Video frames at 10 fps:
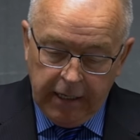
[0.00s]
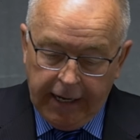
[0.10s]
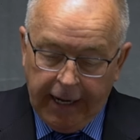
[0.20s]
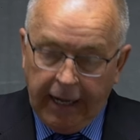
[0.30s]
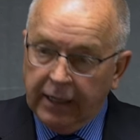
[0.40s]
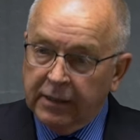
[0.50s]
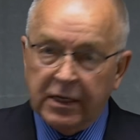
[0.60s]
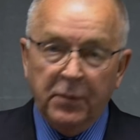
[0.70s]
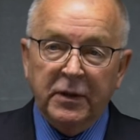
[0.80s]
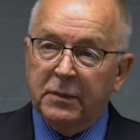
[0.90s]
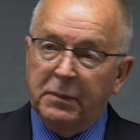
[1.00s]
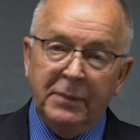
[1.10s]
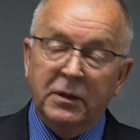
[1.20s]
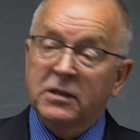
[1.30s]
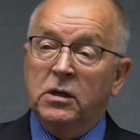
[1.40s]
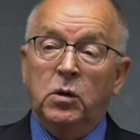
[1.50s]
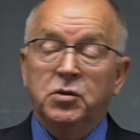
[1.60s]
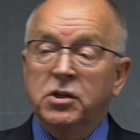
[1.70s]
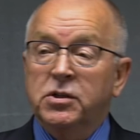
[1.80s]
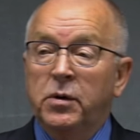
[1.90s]
and something that people as a whole
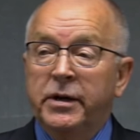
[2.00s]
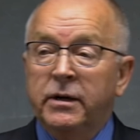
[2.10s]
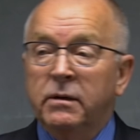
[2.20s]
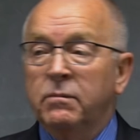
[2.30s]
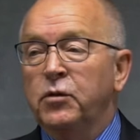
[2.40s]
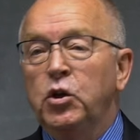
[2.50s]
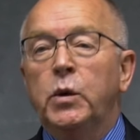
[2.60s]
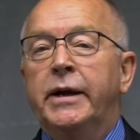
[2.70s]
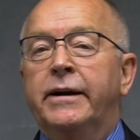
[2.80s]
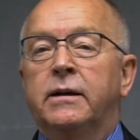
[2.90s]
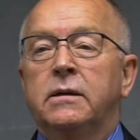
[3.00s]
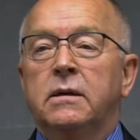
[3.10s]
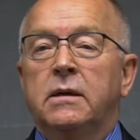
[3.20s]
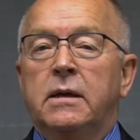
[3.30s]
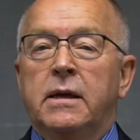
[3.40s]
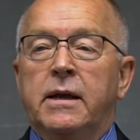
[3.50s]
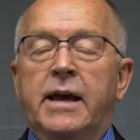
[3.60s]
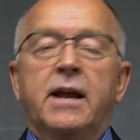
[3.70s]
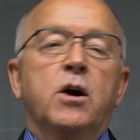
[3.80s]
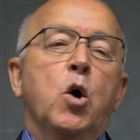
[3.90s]
just don't hear. You hear it,
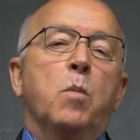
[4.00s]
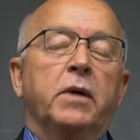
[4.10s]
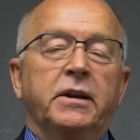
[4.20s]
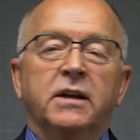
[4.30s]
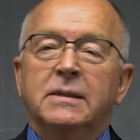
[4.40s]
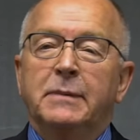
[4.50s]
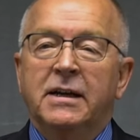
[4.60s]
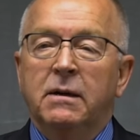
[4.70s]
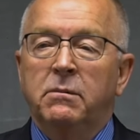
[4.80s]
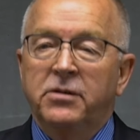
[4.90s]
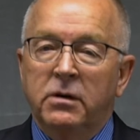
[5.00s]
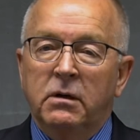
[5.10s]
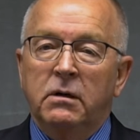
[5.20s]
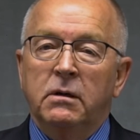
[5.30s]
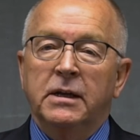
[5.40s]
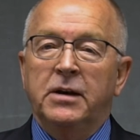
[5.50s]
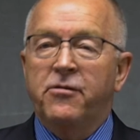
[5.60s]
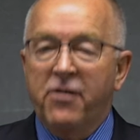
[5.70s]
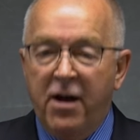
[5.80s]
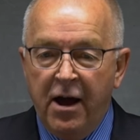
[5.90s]
and I hope it doesn't become dull and
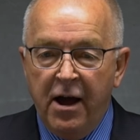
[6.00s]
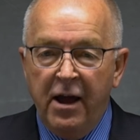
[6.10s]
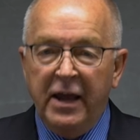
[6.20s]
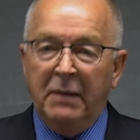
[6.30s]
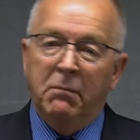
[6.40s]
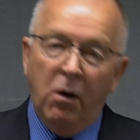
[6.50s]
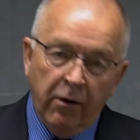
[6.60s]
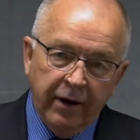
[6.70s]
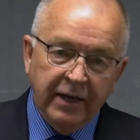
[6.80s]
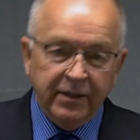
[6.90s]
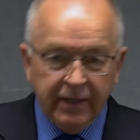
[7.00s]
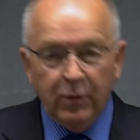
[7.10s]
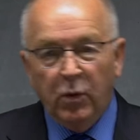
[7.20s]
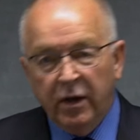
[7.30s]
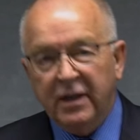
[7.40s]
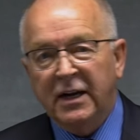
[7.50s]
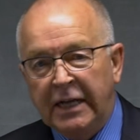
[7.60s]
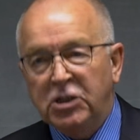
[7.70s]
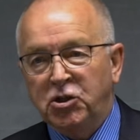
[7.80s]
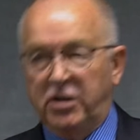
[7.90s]
dry and boring to anyone in
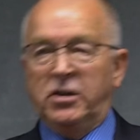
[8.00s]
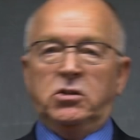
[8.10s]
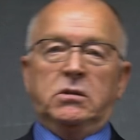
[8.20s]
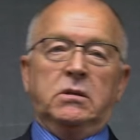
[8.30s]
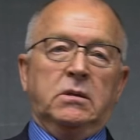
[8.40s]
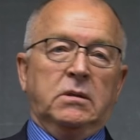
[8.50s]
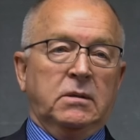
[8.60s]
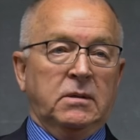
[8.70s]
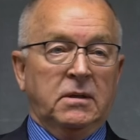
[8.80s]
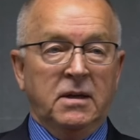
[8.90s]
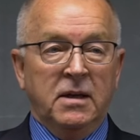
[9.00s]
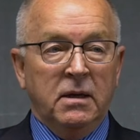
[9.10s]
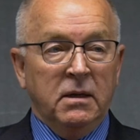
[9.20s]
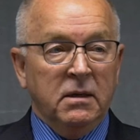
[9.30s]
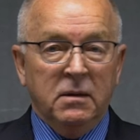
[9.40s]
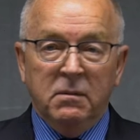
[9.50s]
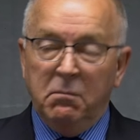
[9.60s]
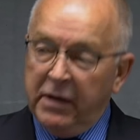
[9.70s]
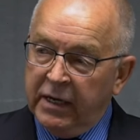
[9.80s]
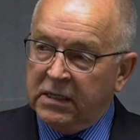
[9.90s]
God's church.
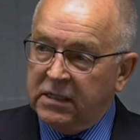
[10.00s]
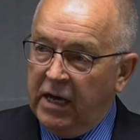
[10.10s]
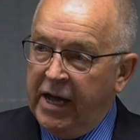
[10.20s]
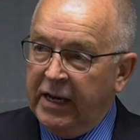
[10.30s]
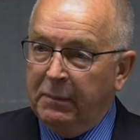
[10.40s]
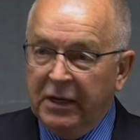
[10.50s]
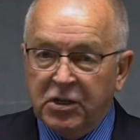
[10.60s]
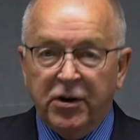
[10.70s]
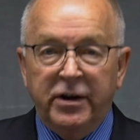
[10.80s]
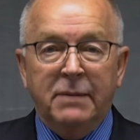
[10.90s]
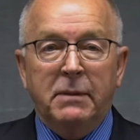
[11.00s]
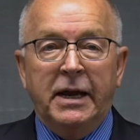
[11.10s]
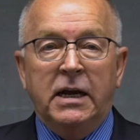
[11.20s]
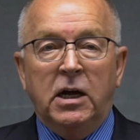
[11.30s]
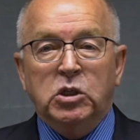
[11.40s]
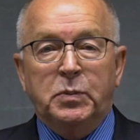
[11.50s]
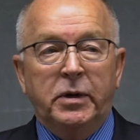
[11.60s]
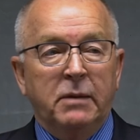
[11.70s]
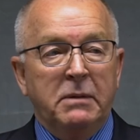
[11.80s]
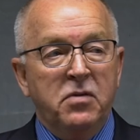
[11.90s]
Be excited. Be stirred up by God's
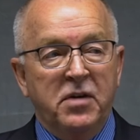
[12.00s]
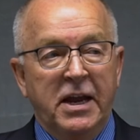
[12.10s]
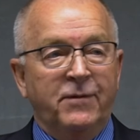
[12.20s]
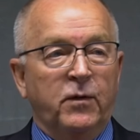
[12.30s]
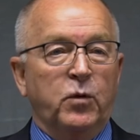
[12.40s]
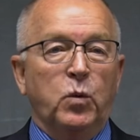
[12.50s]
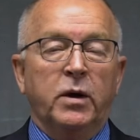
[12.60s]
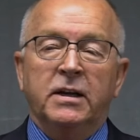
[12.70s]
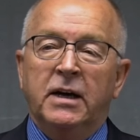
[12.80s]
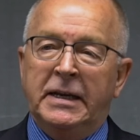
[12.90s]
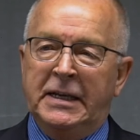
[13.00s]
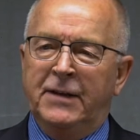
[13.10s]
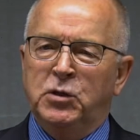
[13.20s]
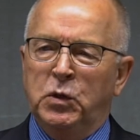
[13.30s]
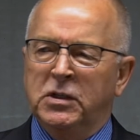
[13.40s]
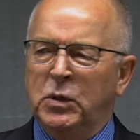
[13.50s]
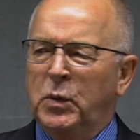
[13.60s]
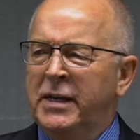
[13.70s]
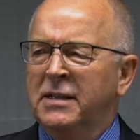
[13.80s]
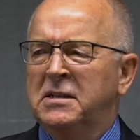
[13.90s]
Spirit. Be thankful for what God gives to us that
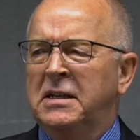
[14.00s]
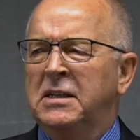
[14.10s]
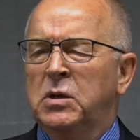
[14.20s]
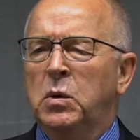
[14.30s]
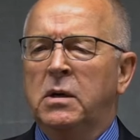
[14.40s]
we can see so